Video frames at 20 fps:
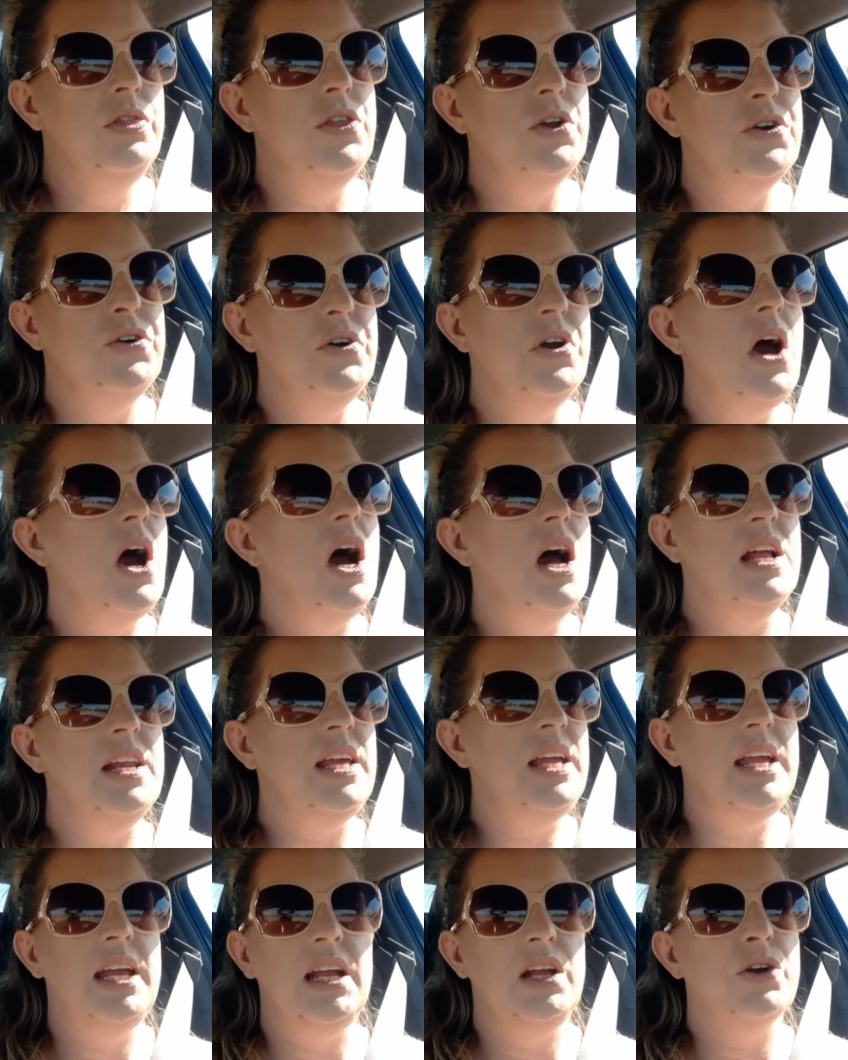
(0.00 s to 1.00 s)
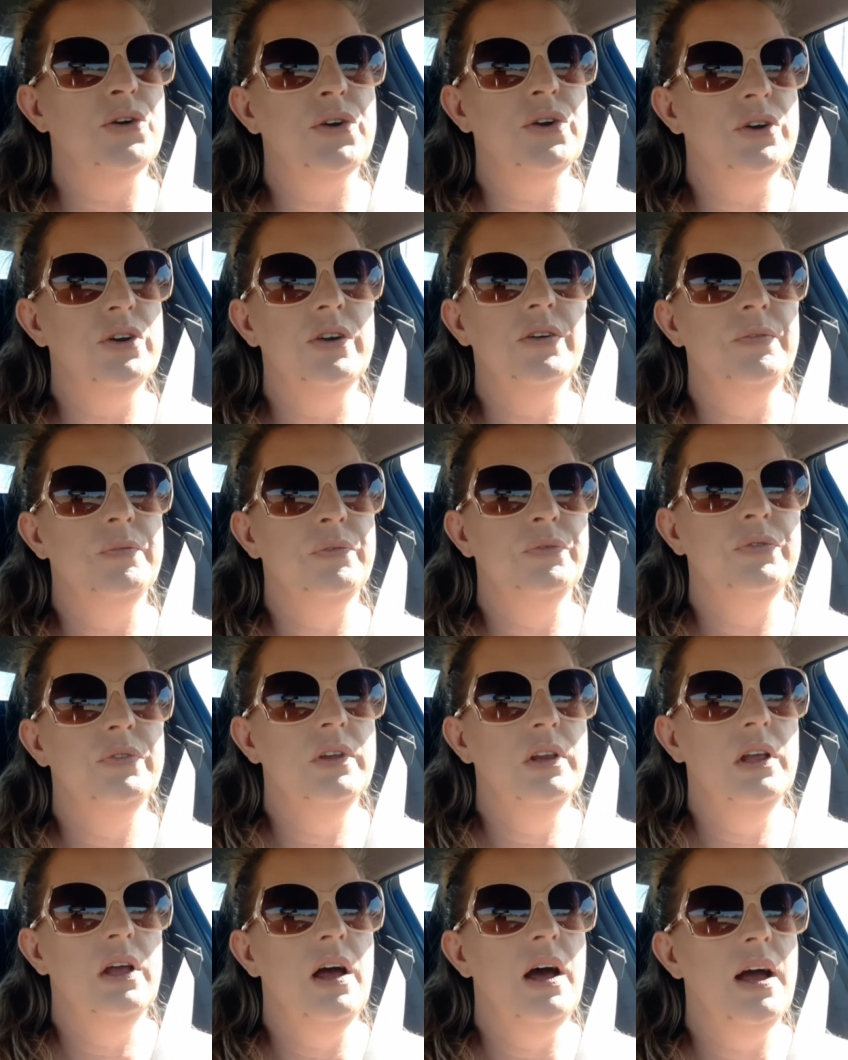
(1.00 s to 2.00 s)
they're not here.
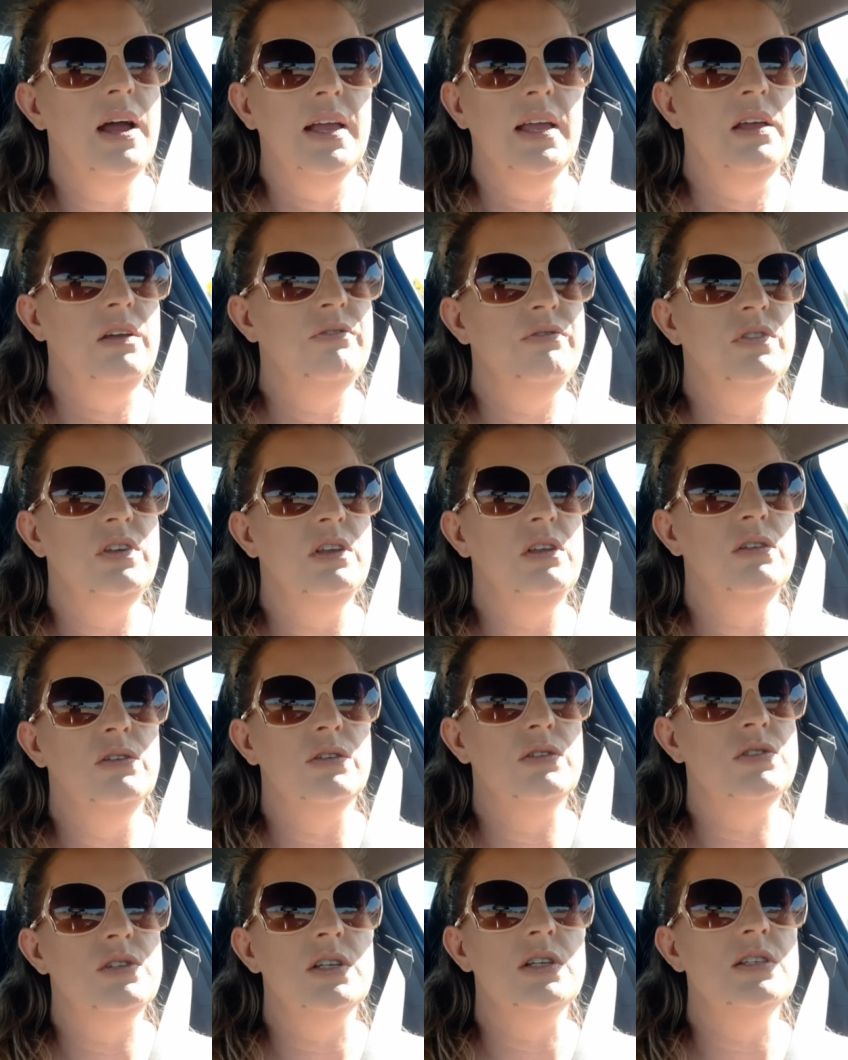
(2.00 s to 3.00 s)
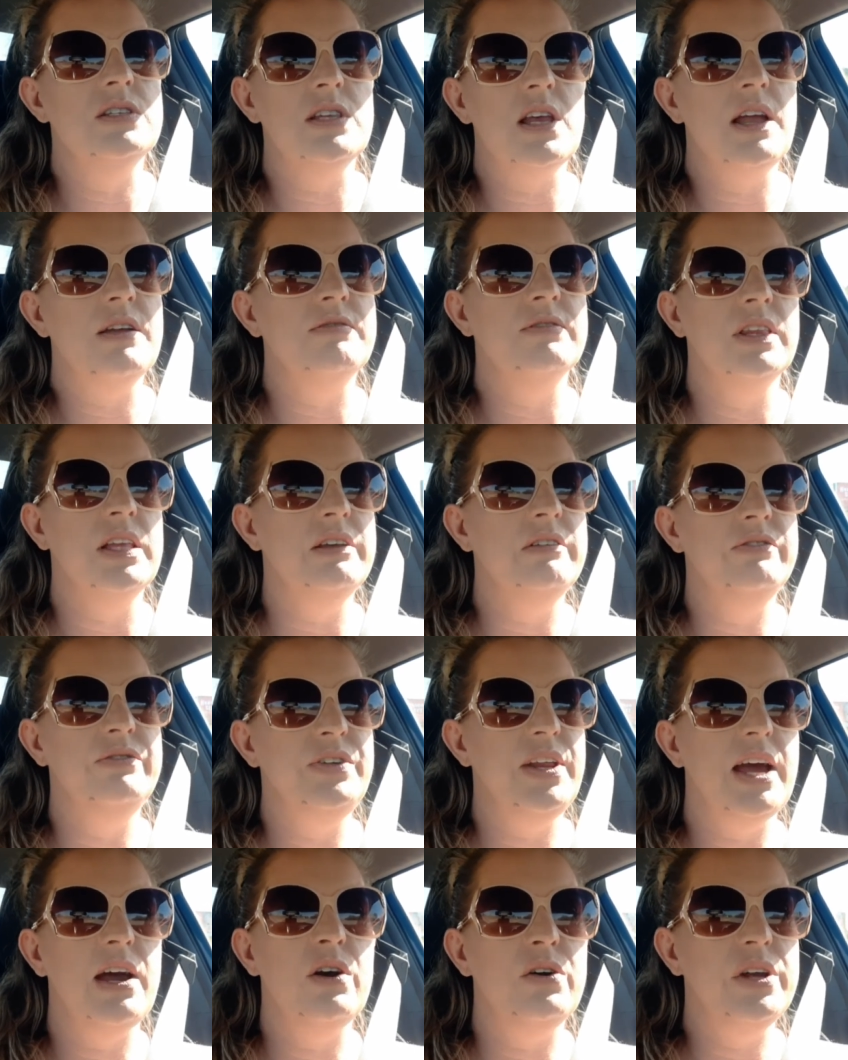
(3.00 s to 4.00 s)
I have since I've
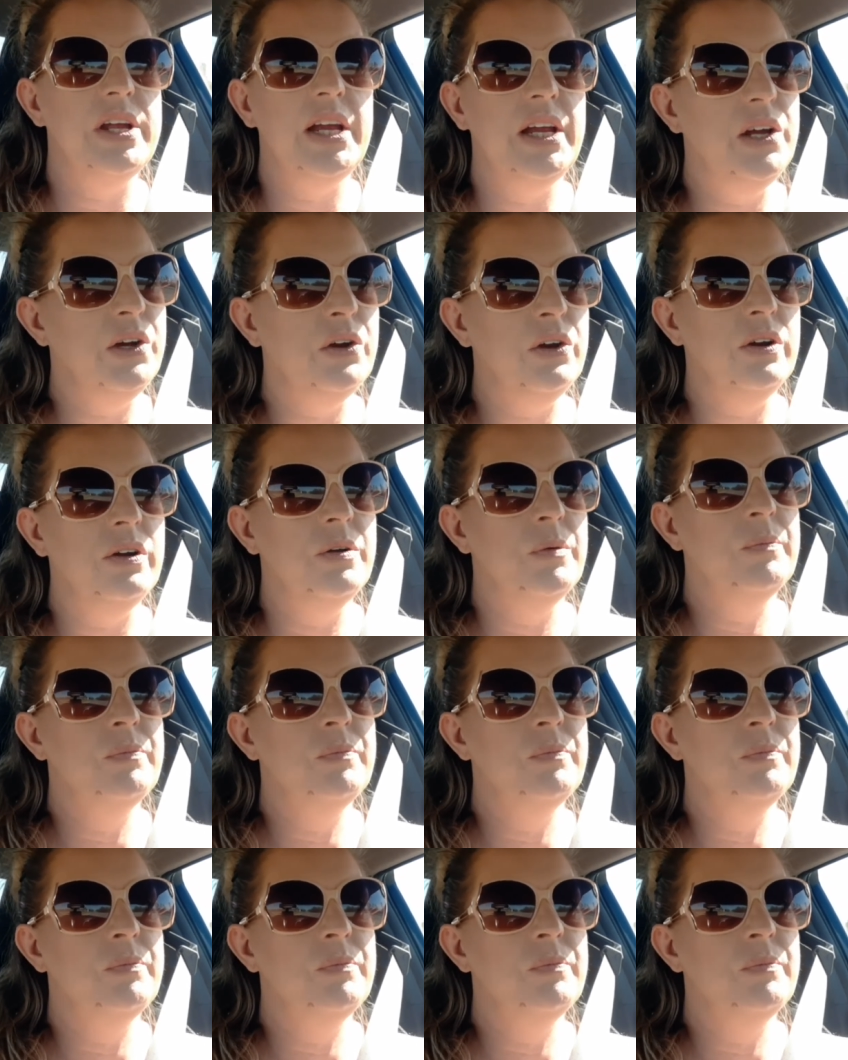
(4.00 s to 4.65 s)
lived out here,